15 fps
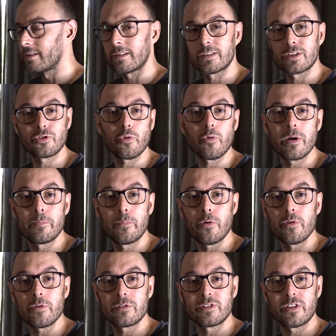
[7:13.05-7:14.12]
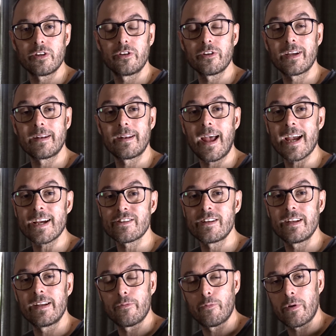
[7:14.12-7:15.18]
storyboard, so you can
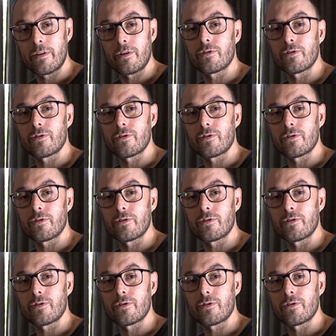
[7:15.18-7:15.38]
actually with